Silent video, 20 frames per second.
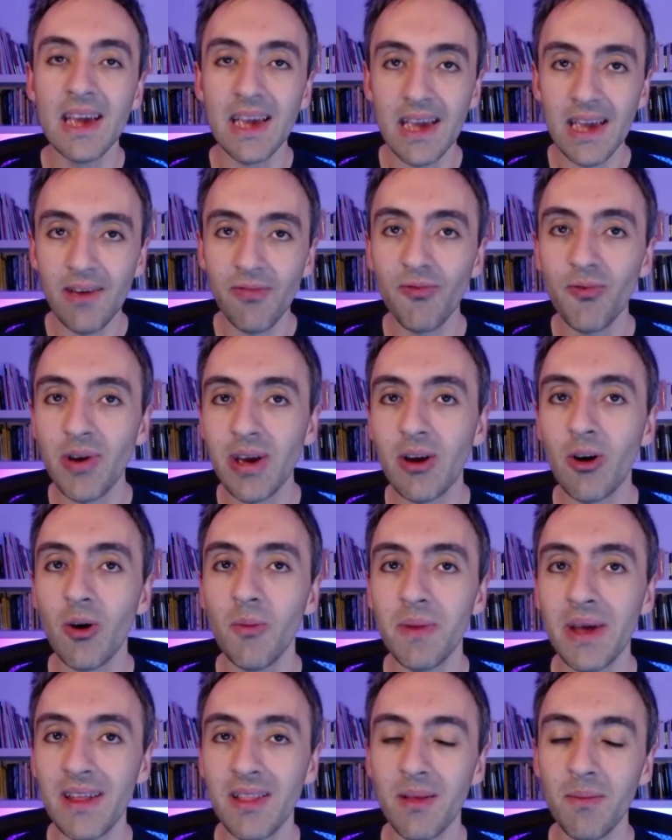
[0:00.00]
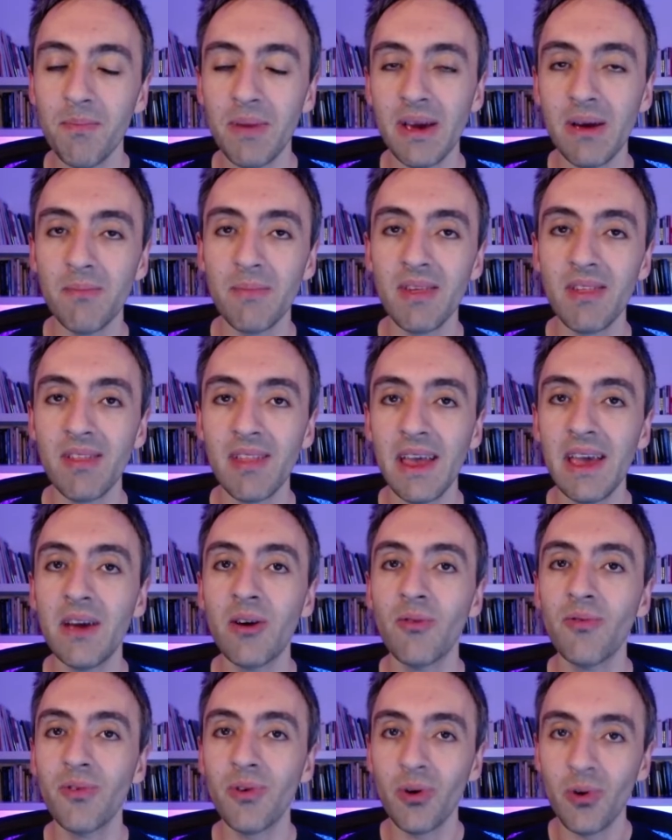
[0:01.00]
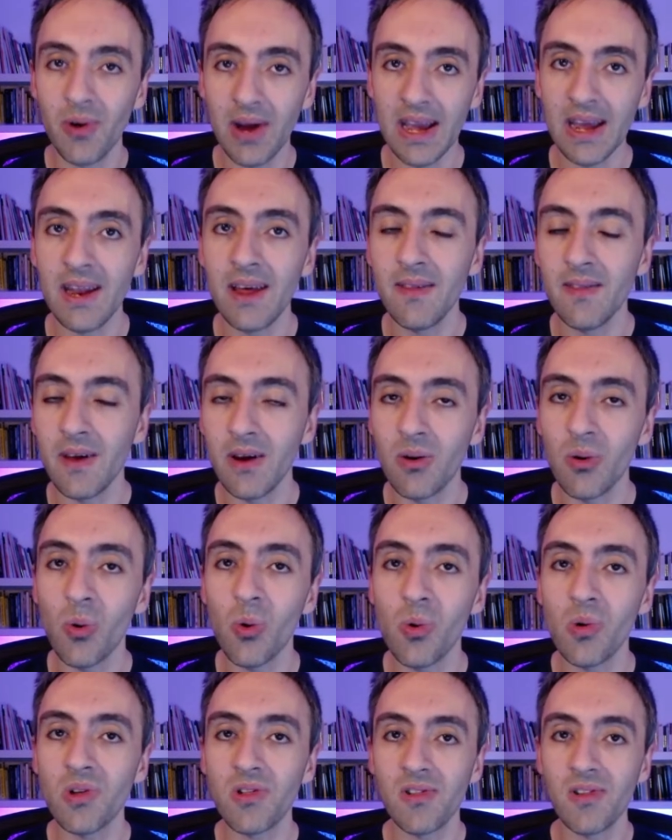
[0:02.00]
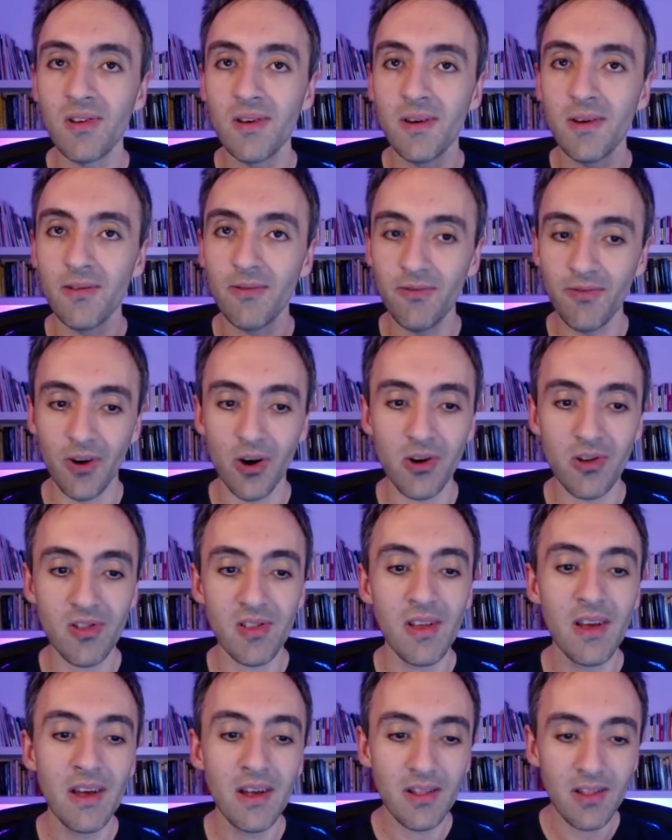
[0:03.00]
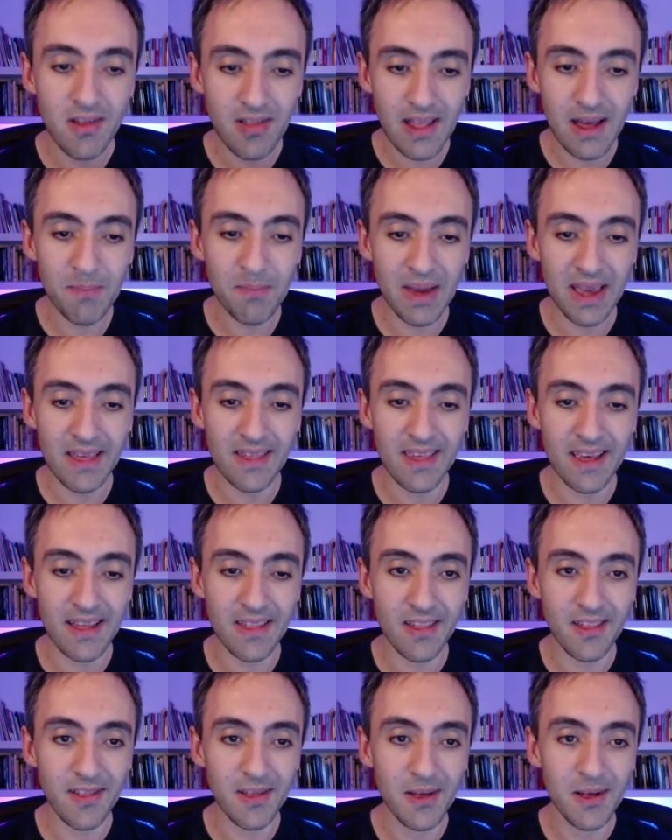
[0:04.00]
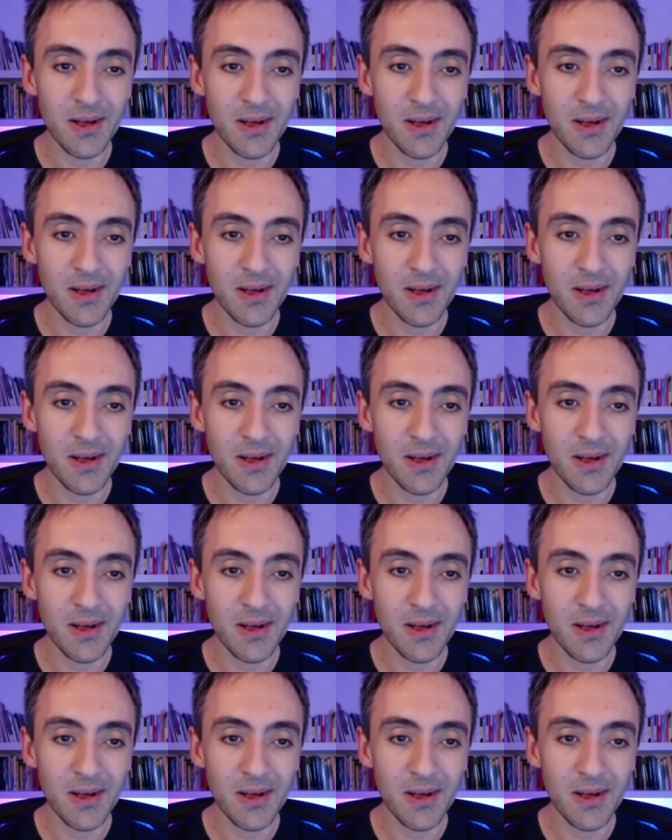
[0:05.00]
if we committed the big mistake of creating the course first. Does that make sense?